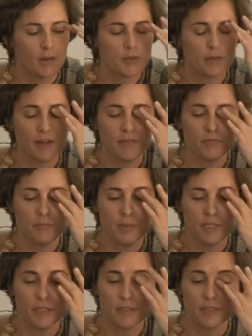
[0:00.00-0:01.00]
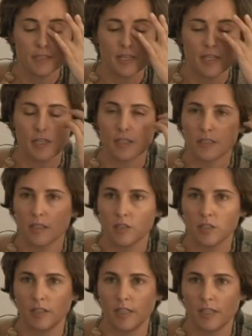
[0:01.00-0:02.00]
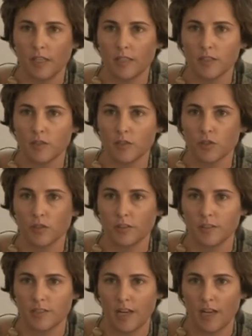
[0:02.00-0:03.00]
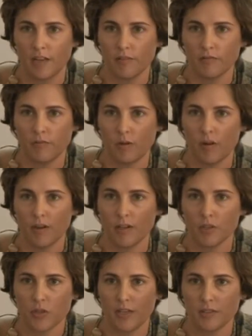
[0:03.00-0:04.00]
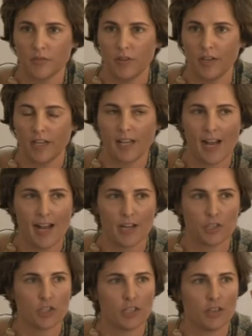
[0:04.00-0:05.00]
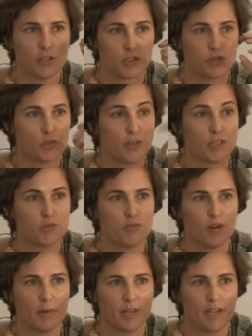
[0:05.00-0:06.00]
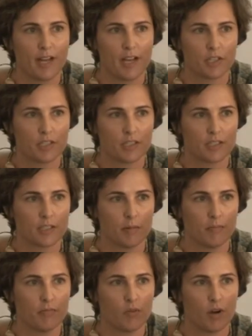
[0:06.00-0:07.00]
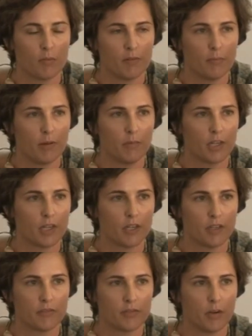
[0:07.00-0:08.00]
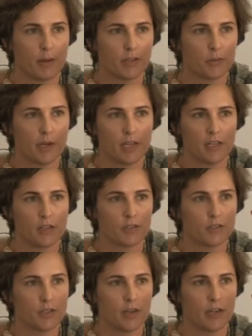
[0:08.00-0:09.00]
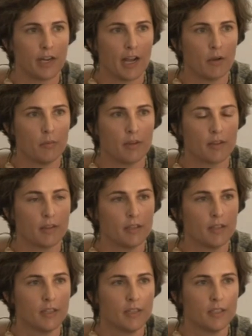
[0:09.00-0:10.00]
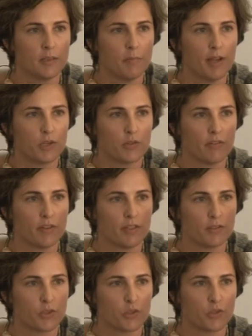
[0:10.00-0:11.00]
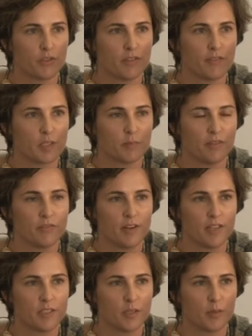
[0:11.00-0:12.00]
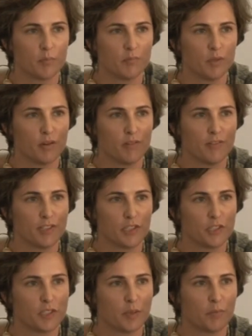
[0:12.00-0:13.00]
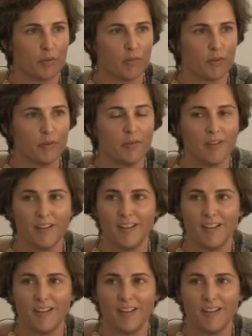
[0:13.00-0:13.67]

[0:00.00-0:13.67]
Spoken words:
So I've been studying essentially institutional design for transforming cash into some form of public good for about 20 years, starting out with demand-driven social investment funds in rural villages in Peru,